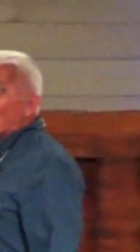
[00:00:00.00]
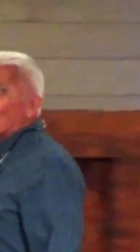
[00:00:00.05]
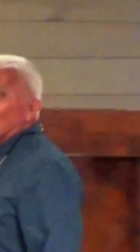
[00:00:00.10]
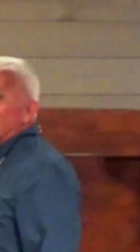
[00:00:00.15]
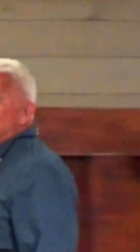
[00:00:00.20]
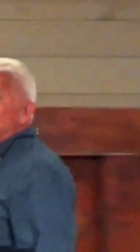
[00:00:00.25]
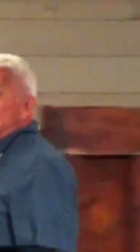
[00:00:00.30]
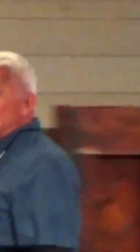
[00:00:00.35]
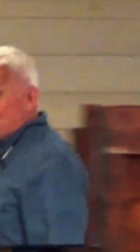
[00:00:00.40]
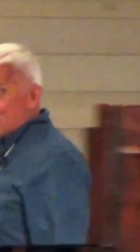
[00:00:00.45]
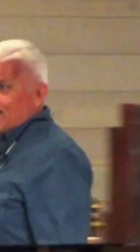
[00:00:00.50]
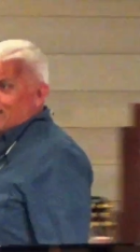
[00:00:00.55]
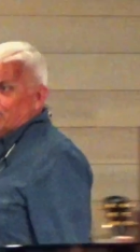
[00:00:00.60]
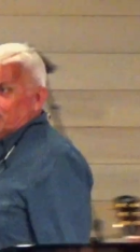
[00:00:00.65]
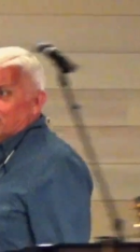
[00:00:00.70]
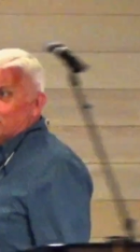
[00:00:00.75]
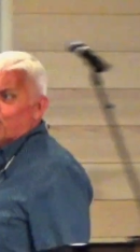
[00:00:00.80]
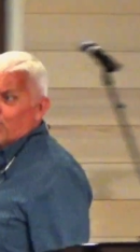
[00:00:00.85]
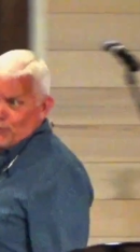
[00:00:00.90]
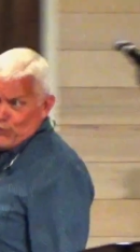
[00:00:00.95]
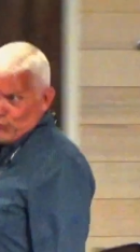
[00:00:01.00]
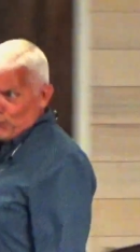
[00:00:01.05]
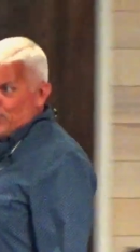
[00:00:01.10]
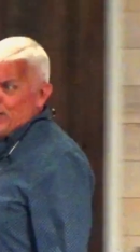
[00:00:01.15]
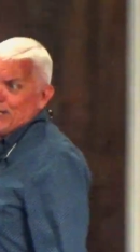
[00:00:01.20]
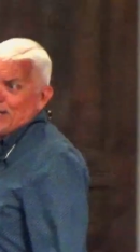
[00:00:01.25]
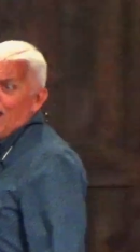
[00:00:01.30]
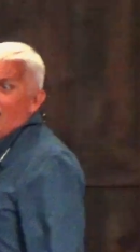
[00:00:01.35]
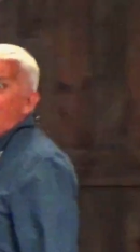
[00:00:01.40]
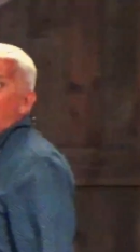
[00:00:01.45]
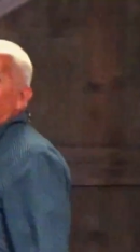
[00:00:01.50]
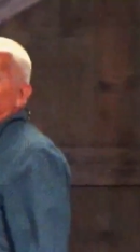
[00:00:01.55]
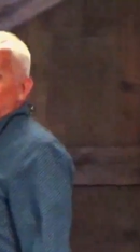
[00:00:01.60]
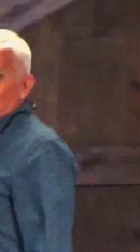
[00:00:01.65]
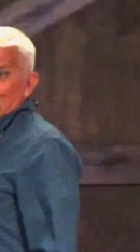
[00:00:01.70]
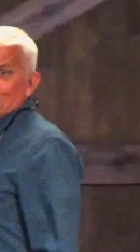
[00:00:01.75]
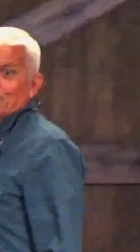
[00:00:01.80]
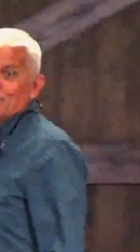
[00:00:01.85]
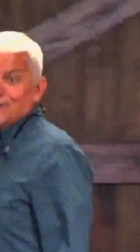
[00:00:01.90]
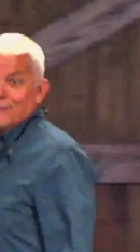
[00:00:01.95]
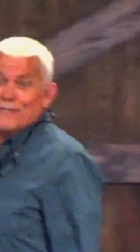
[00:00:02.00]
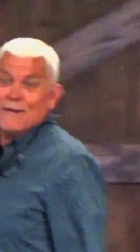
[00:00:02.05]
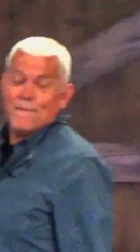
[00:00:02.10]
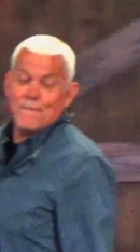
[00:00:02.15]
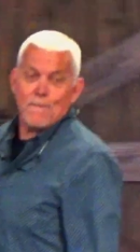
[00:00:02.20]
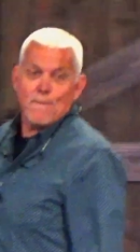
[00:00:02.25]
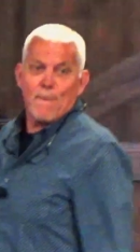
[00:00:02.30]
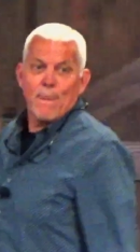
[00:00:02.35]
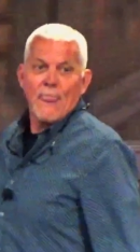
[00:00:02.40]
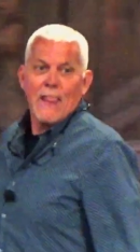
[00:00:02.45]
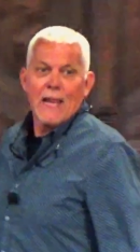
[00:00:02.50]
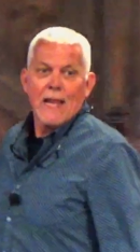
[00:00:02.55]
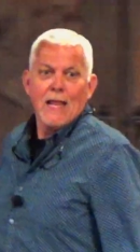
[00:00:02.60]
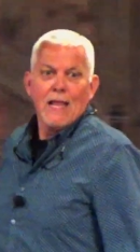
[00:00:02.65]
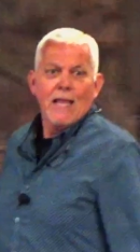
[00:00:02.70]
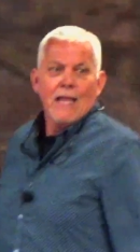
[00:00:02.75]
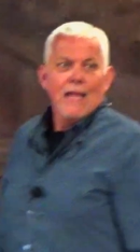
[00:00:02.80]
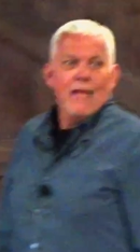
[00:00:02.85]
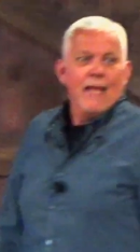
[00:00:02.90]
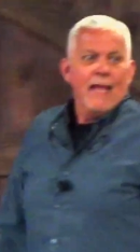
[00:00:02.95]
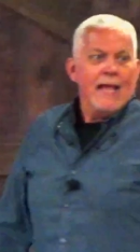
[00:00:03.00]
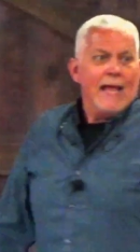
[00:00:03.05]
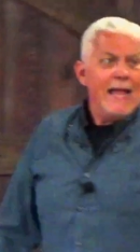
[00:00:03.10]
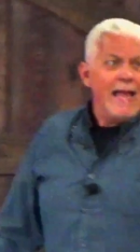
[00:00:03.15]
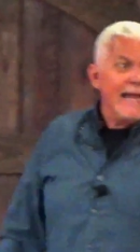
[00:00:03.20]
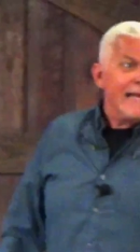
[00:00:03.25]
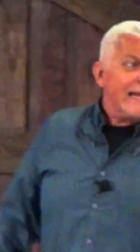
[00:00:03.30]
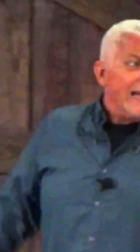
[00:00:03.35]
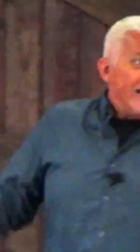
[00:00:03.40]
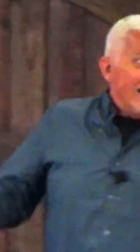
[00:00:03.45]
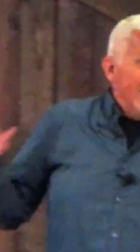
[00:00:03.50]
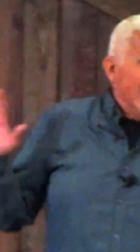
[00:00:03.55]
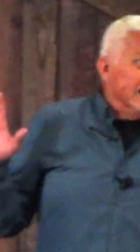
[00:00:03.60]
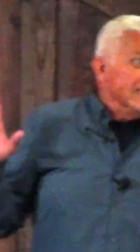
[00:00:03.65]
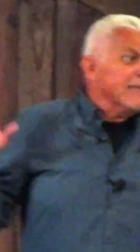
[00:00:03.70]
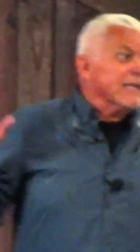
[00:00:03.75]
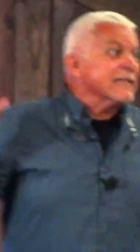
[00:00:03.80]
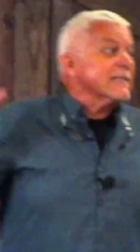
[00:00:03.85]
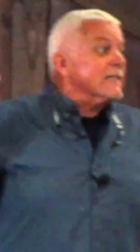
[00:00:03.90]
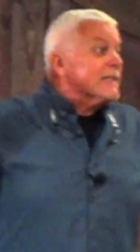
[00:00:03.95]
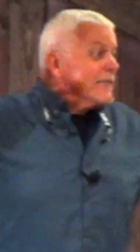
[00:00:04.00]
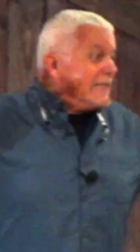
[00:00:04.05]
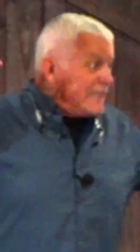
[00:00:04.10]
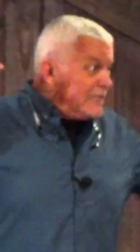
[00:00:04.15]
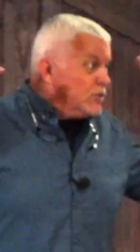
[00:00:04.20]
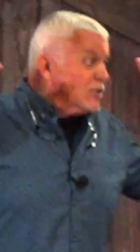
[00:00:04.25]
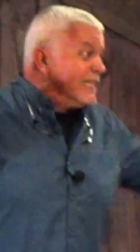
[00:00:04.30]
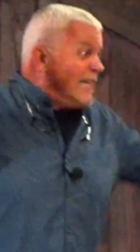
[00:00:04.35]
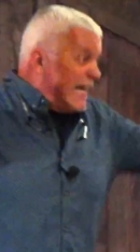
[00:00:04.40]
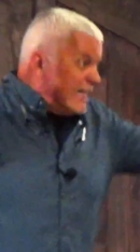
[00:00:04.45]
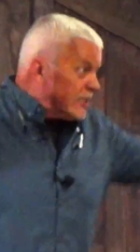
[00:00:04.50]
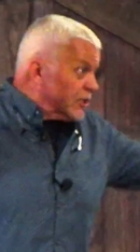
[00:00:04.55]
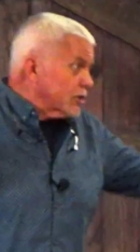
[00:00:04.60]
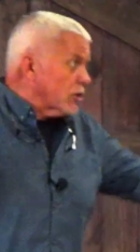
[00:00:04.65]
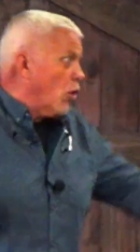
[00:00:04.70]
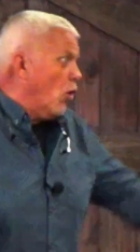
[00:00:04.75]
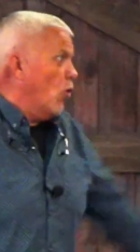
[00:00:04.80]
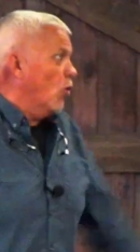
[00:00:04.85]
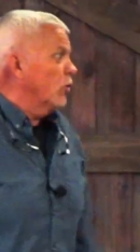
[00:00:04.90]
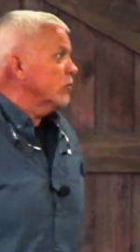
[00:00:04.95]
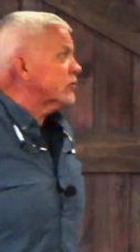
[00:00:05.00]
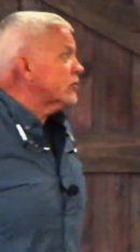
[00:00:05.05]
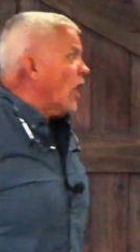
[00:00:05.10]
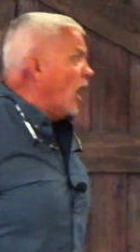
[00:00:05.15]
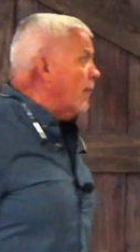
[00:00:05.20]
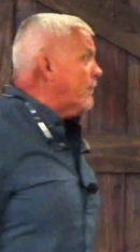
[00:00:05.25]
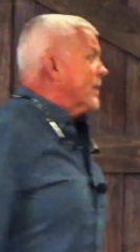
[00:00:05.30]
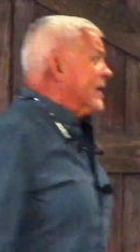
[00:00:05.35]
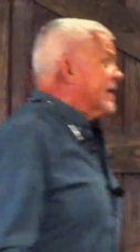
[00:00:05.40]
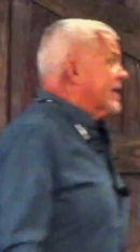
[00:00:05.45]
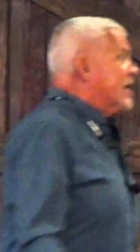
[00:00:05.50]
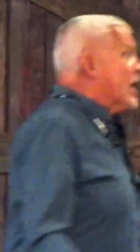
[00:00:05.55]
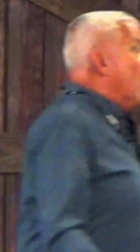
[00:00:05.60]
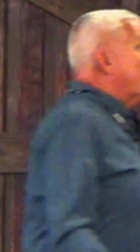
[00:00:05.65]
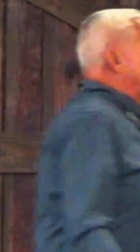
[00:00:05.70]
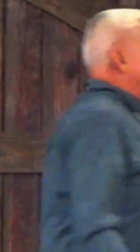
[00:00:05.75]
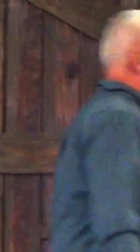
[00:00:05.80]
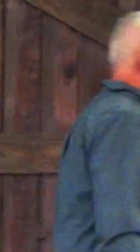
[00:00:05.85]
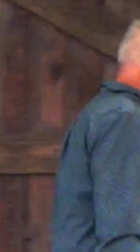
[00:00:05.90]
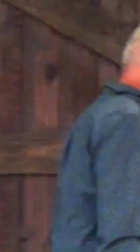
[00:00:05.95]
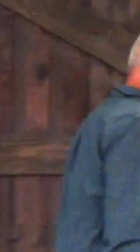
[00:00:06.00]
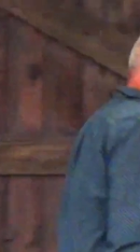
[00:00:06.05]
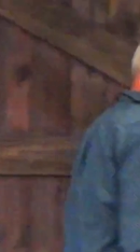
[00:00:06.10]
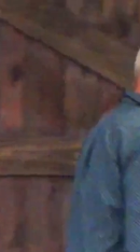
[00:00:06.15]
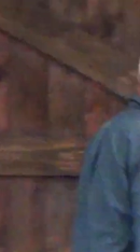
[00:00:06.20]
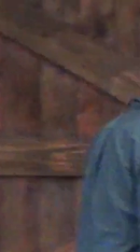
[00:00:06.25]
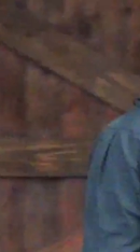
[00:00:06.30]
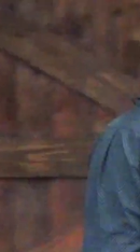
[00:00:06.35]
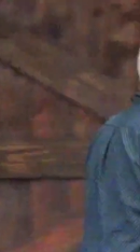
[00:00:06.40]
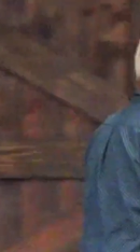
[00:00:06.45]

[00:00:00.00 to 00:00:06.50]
with Jesus for 3.5 years. And in the discourse up in the upper room